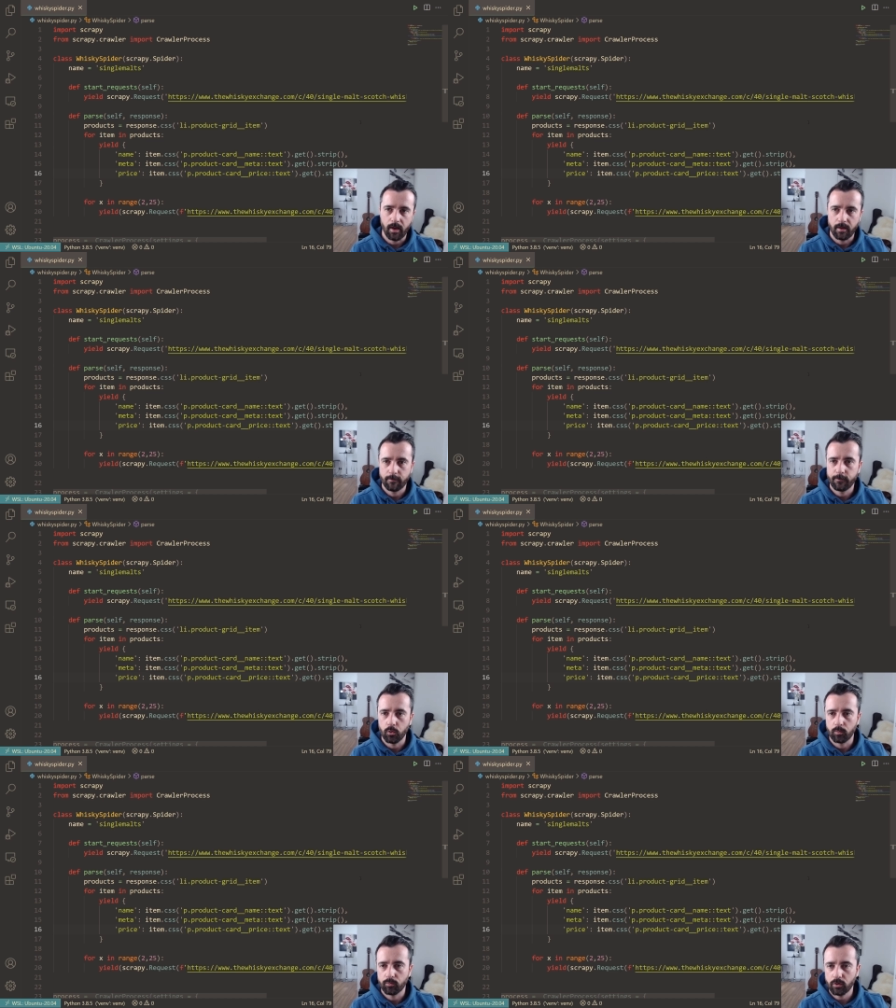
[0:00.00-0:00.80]
a
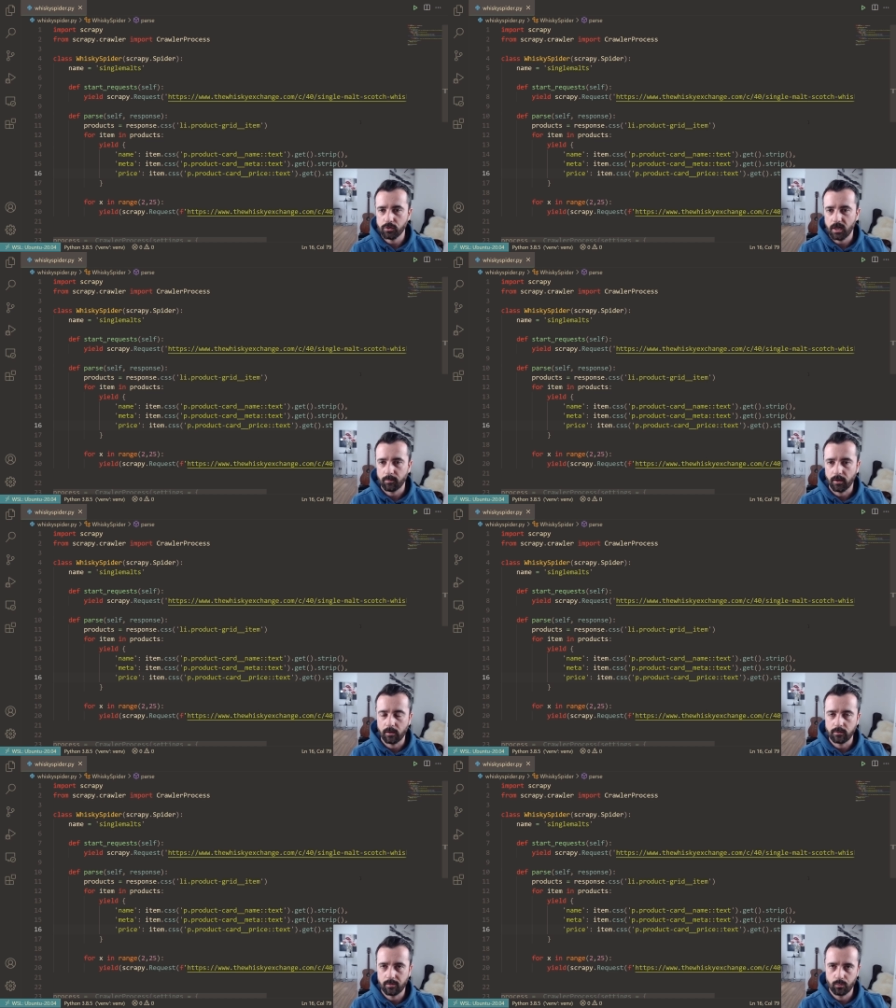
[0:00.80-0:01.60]
full project
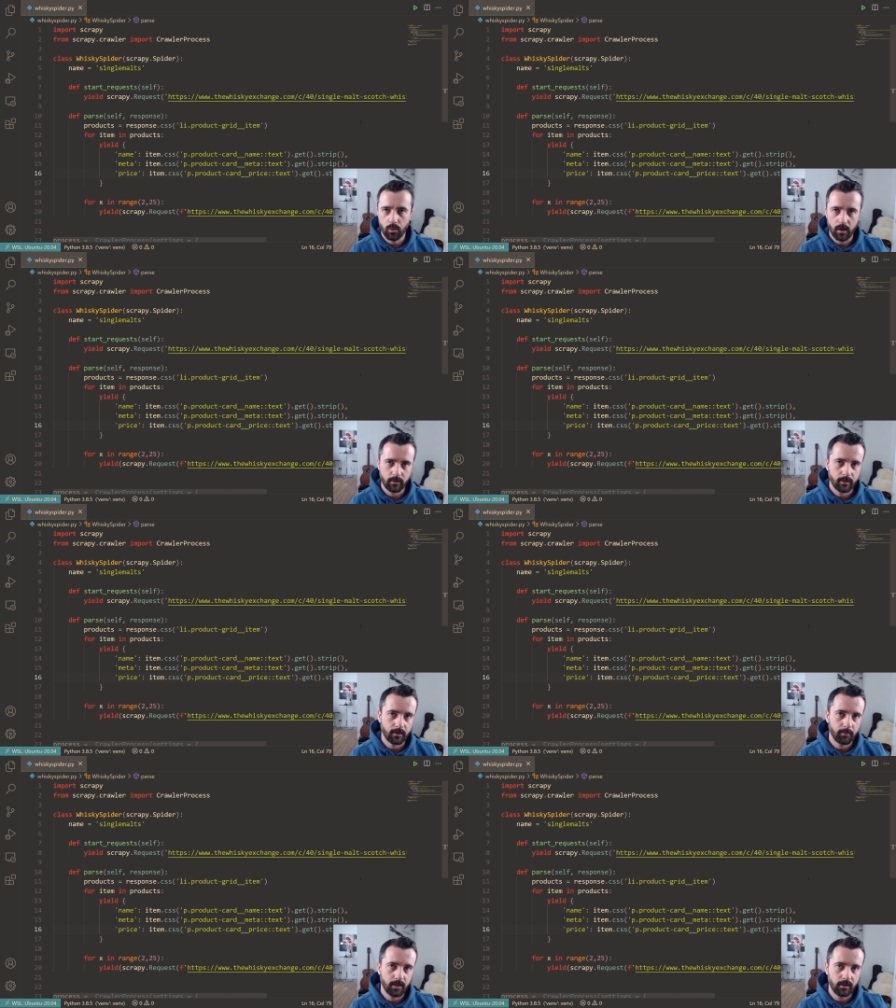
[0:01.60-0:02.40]
because you weren't going
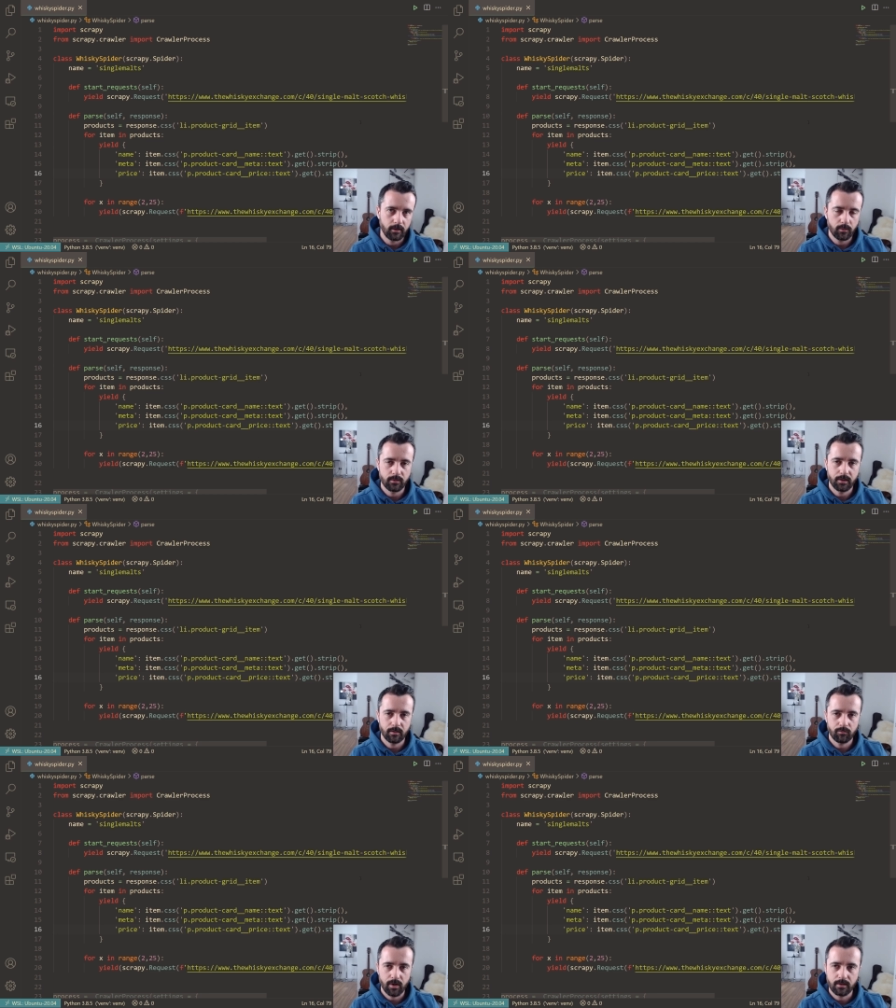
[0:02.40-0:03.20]
to be using
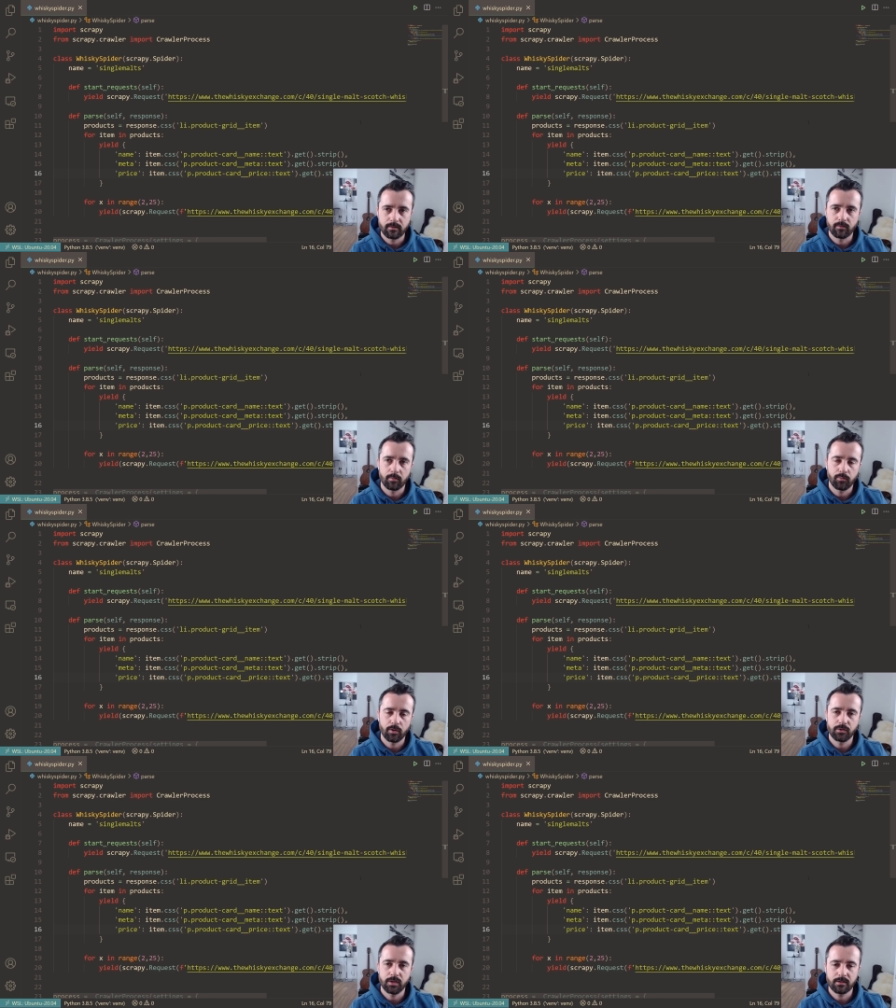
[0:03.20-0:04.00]
the rest of the
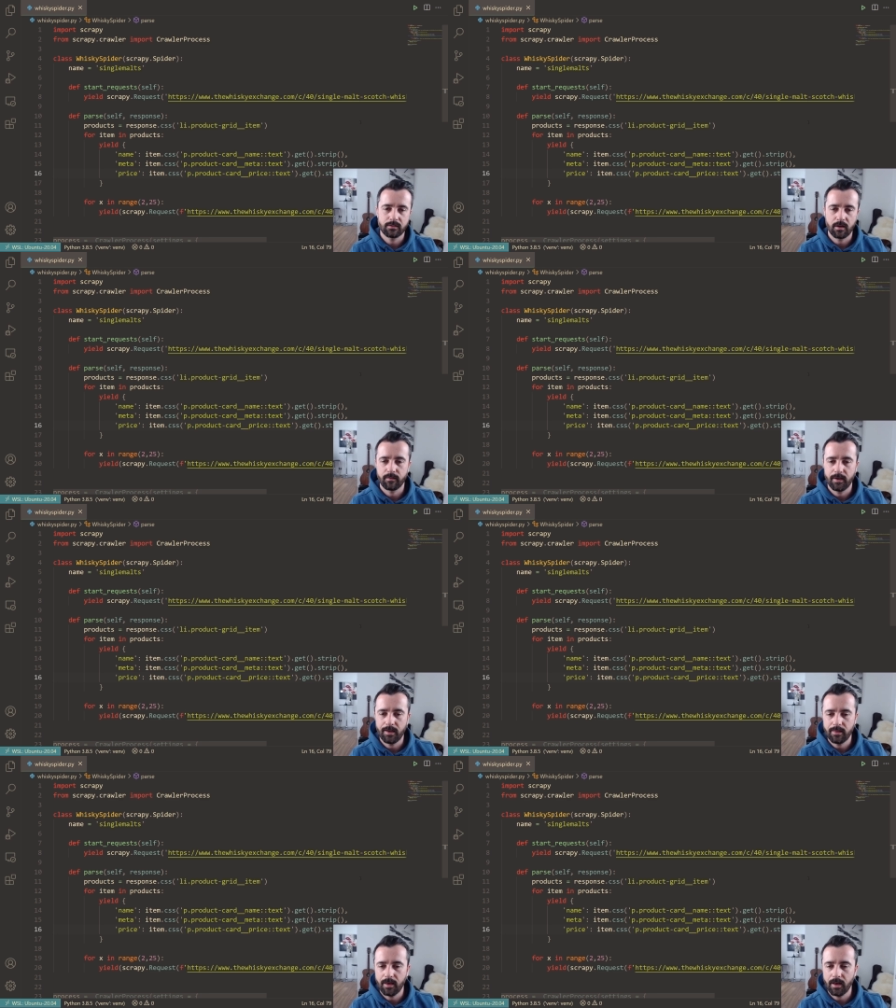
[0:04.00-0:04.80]
project stuff
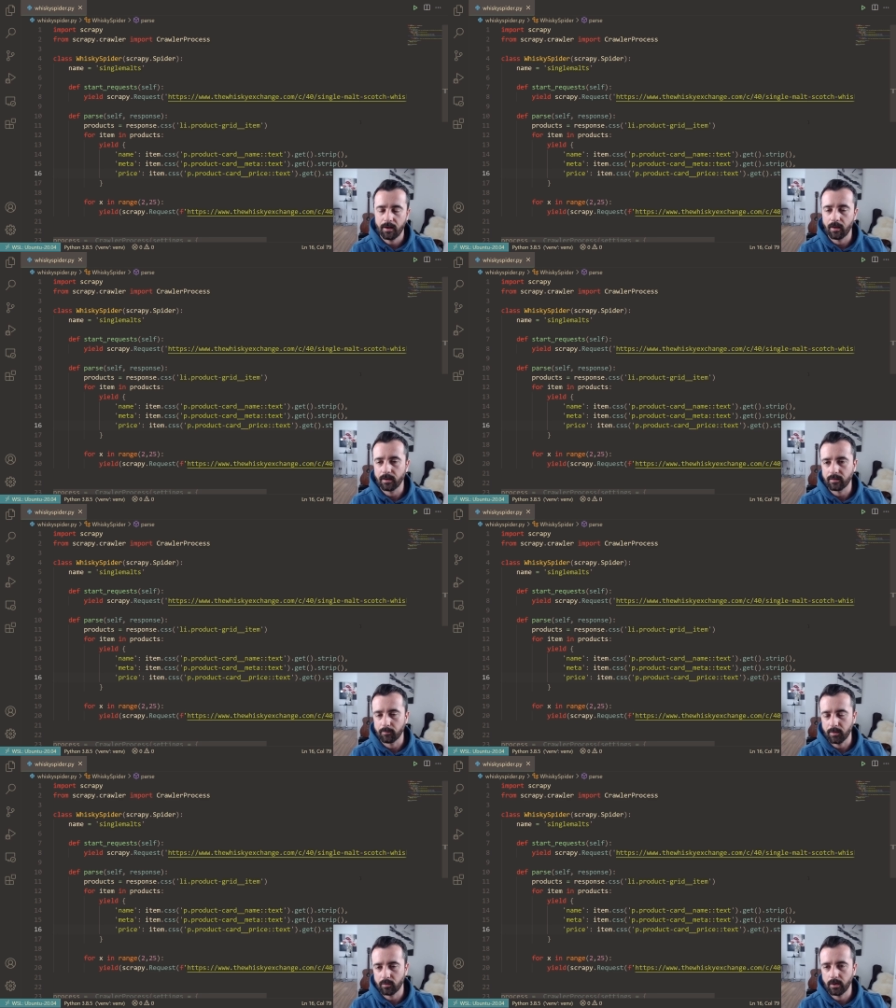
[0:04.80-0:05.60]
in there, like the
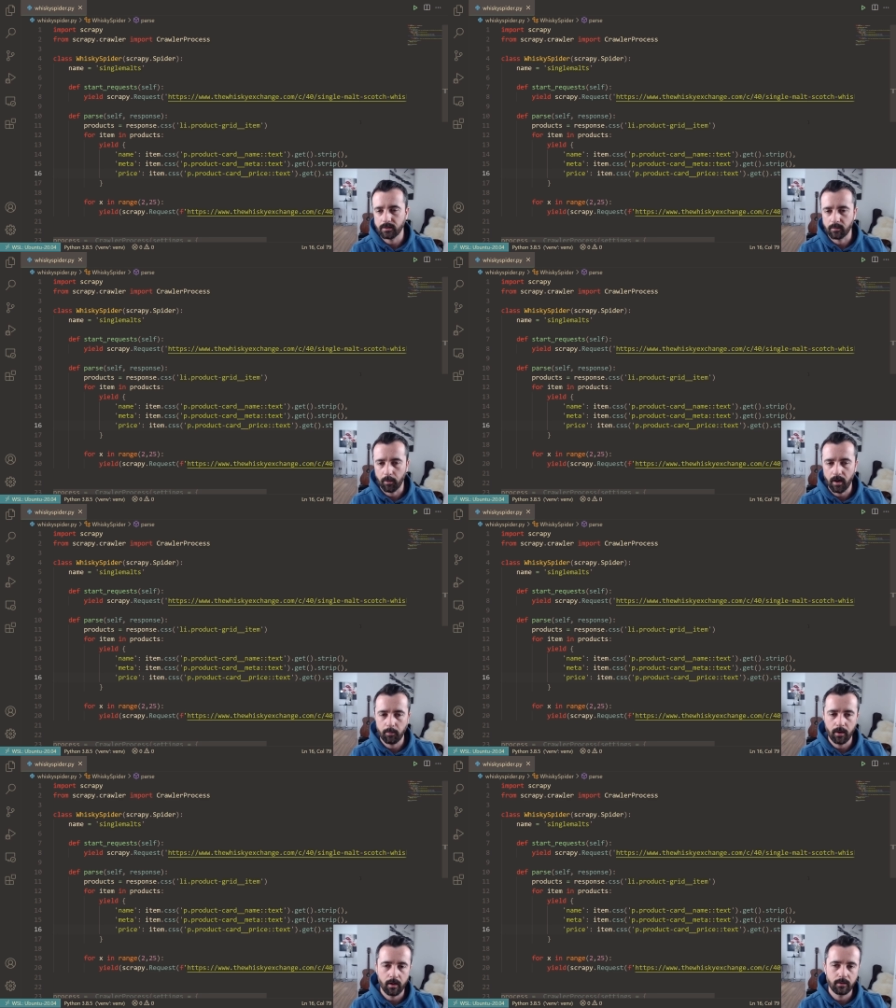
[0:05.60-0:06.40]
middlewares, the
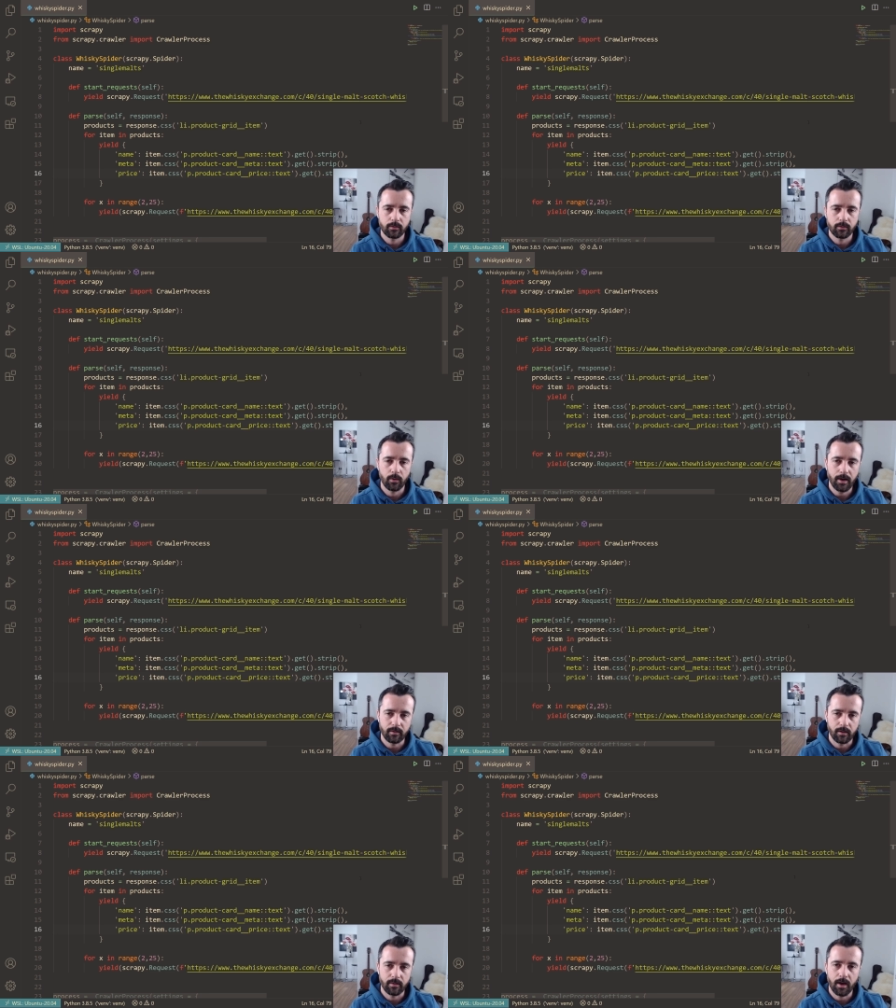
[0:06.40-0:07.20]
pipelines or anything
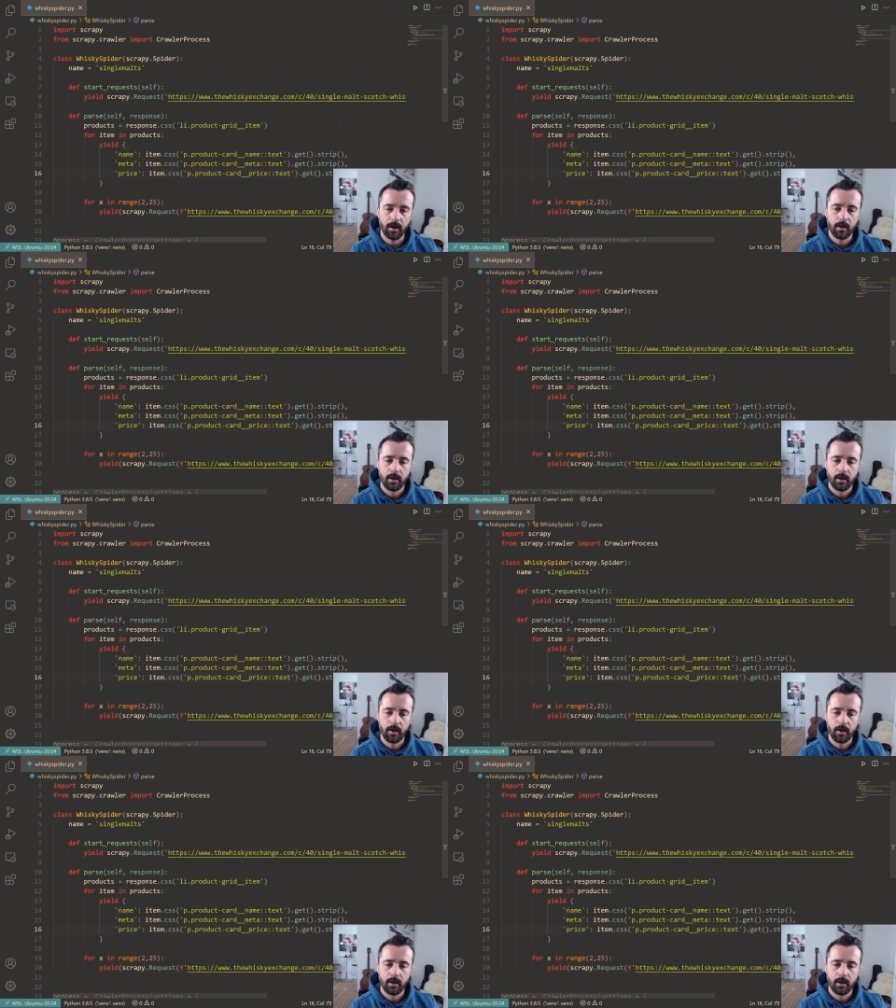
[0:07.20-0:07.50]
like that.